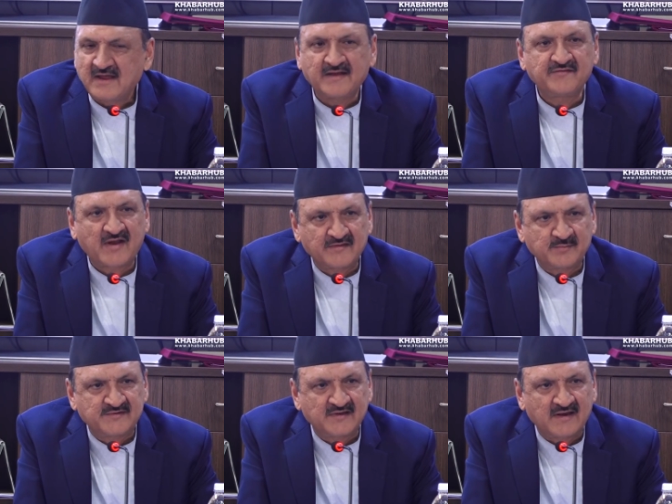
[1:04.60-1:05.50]
and
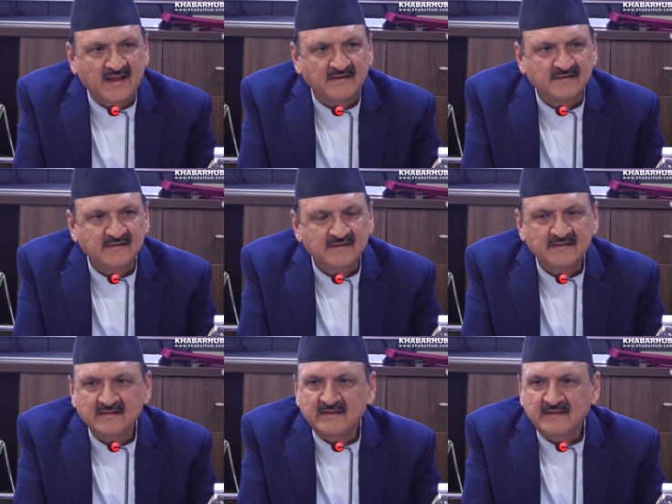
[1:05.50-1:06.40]
transmission line.
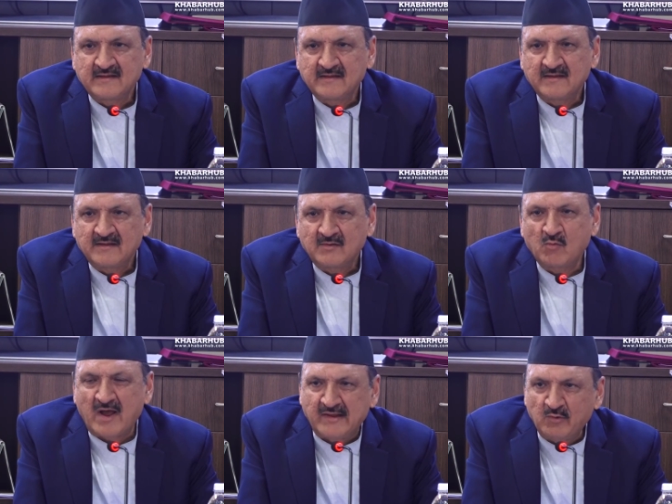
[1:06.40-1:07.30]

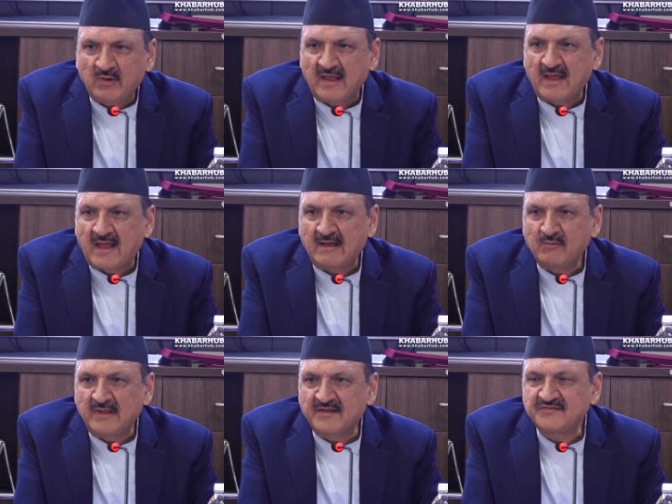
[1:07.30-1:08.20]
Why we are,
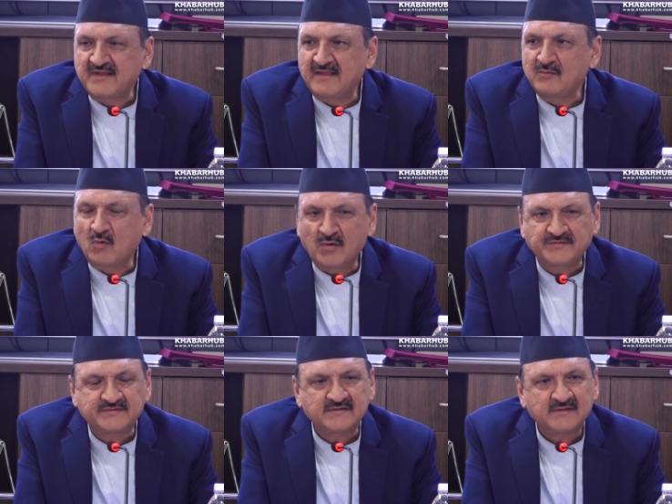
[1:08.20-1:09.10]
we are saying
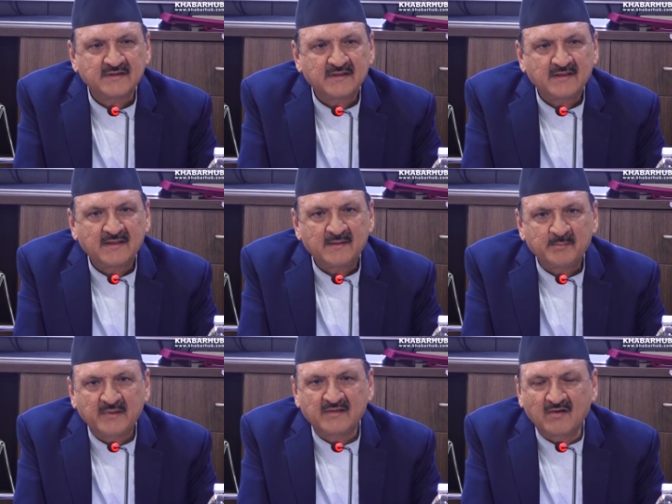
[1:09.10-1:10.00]
roads?
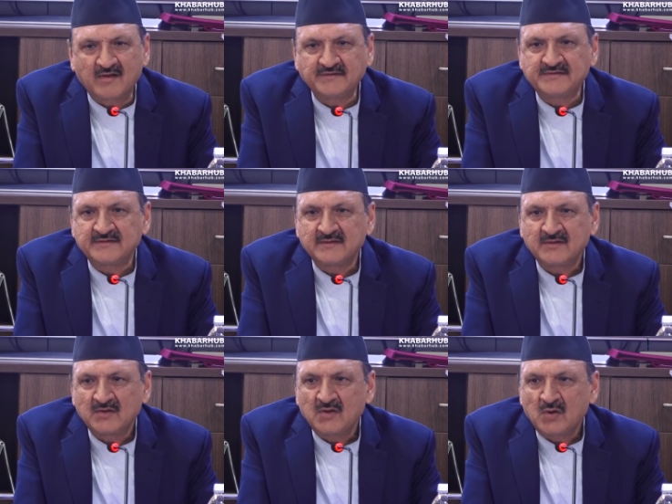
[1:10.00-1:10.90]
Because
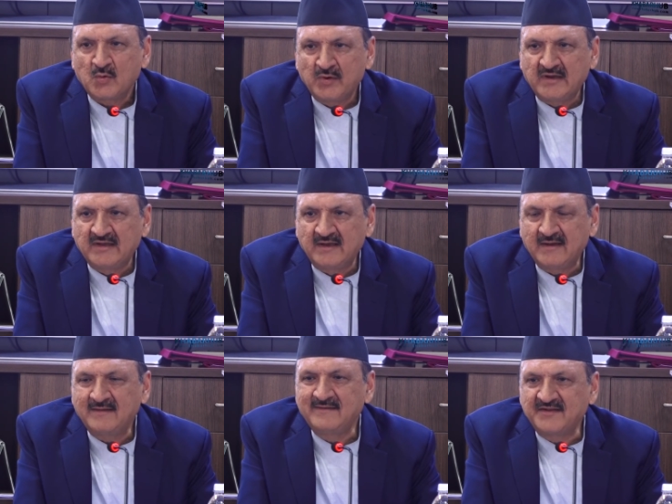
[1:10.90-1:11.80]
we
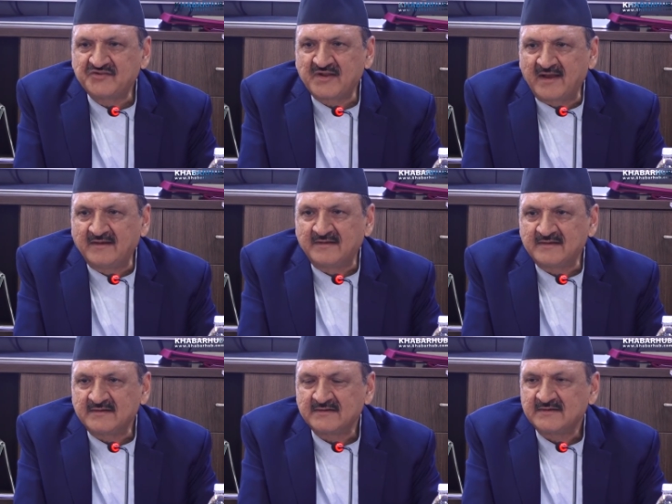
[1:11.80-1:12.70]
need decent
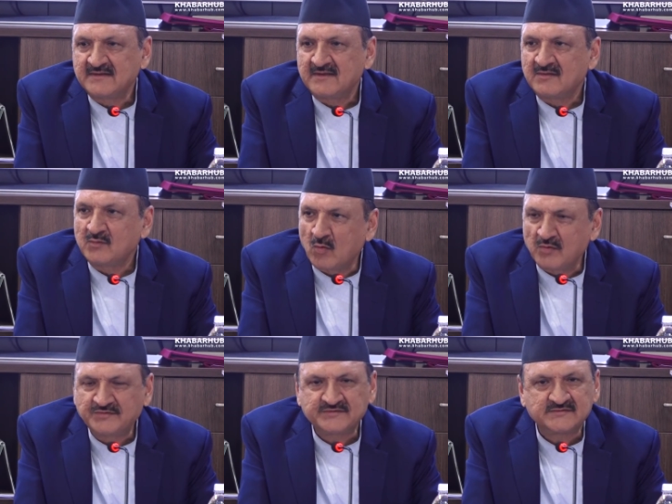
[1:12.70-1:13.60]

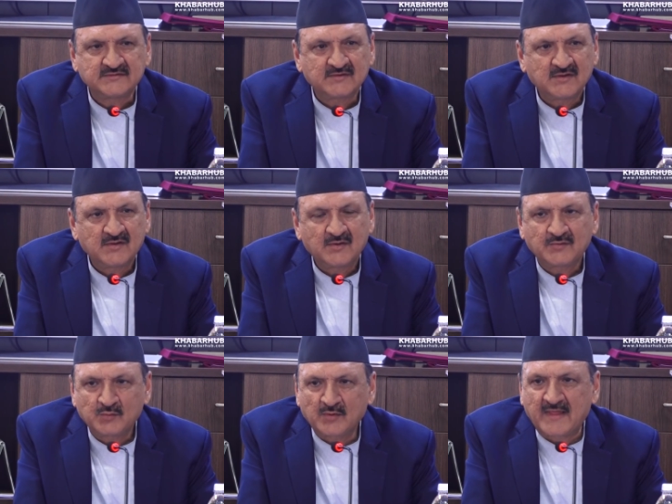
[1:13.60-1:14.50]
roads
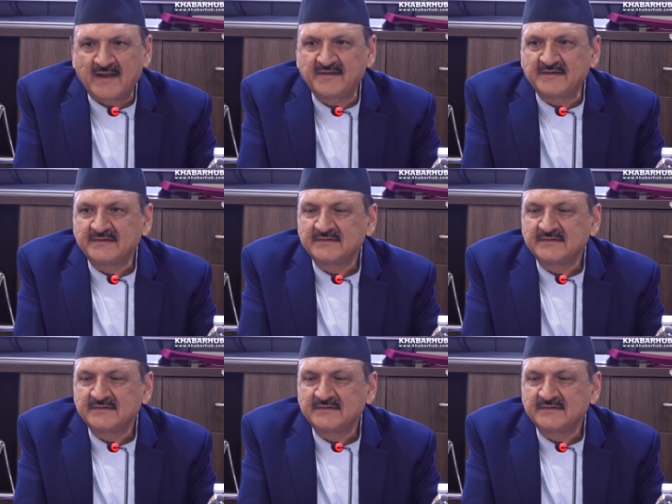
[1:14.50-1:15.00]
so that